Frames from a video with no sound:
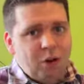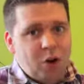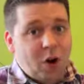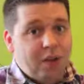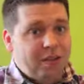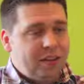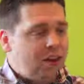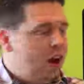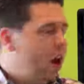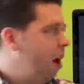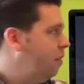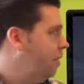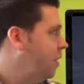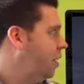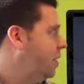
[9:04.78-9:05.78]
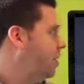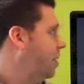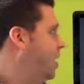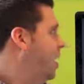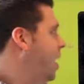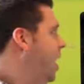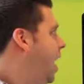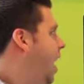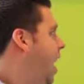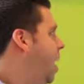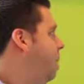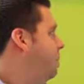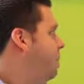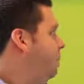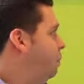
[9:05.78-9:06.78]
when you're at the office,
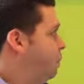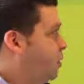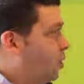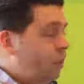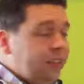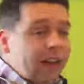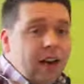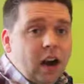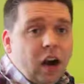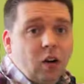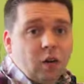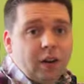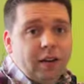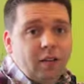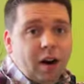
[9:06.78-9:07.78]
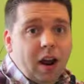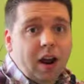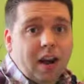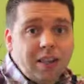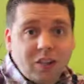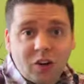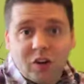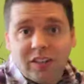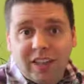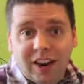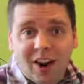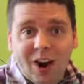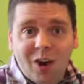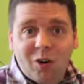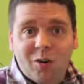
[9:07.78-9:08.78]
people start to get hungry, right? I start to
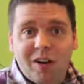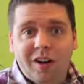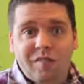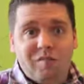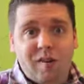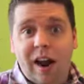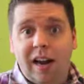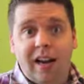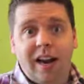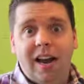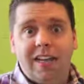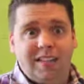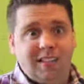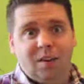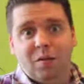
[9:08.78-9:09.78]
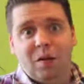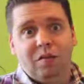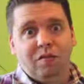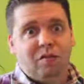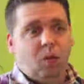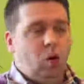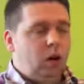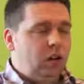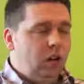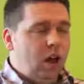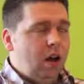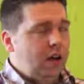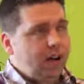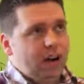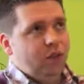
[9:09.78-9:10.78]
get hungry on Friday nights at around 4
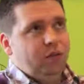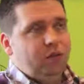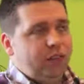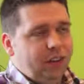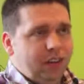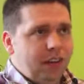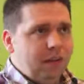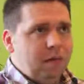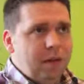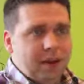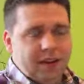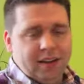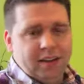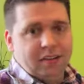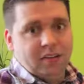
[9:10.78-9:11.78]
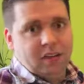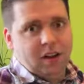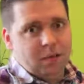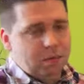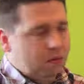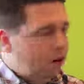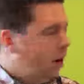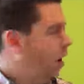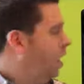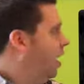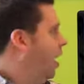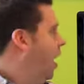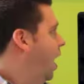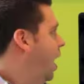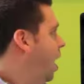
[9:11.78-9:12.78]
o'clock and I don't feel like making a supper.
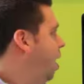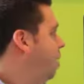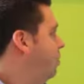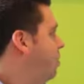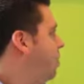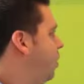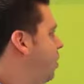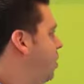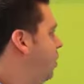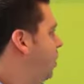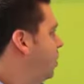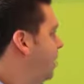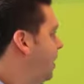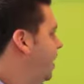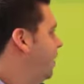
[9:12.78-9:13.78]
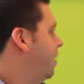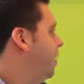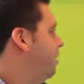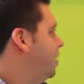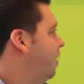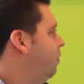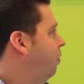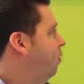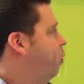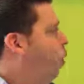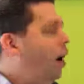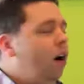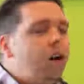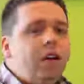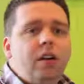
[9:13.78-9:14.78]
So people are saying to themselves,
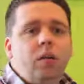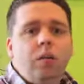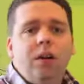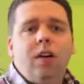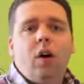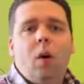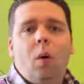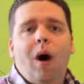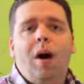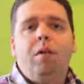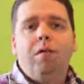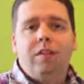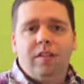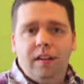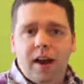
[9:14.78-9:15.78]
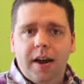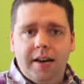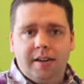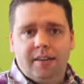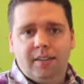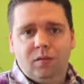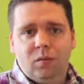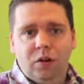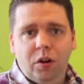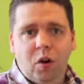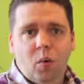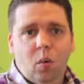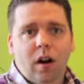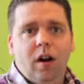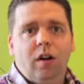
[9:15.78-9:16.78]
where can we go out tonight?
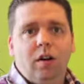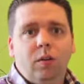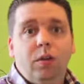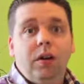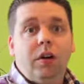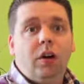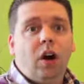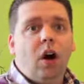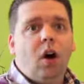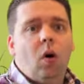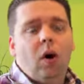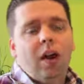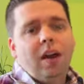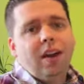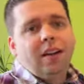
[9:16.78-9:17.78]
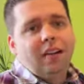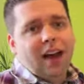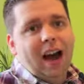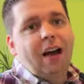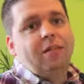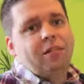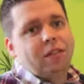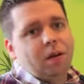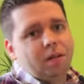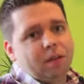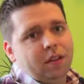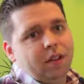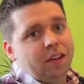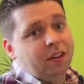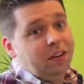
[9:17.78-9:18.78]
Where can we go to have
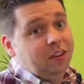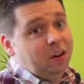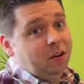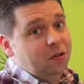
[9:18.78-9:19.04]
something,